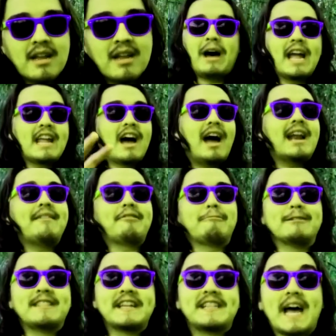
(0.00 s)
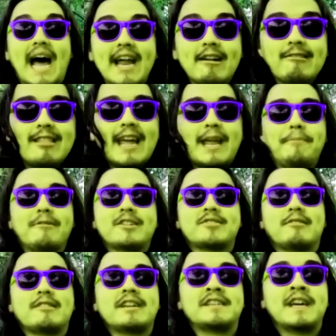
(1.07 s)
My God, everyone, the dire labor
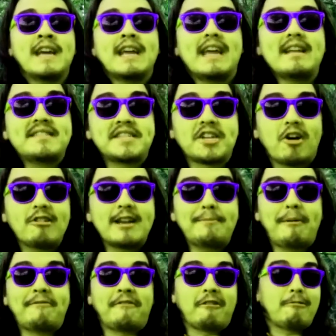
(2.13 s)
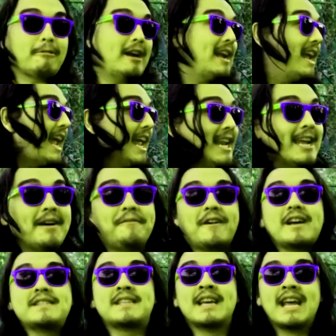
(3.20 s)
shortage. It started before any of
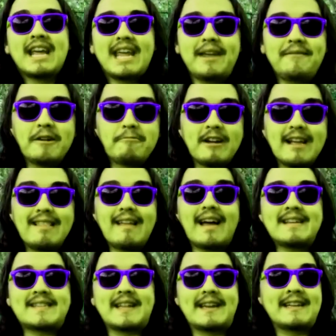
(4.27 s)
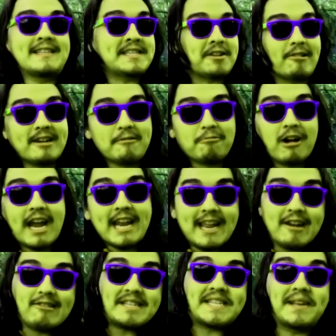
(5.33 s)
us even realized it. It started right
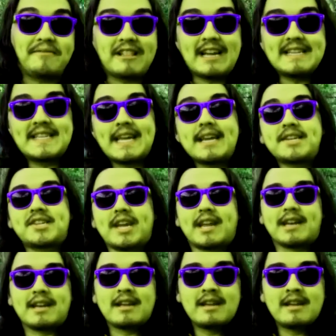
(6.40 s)
here at Civilization.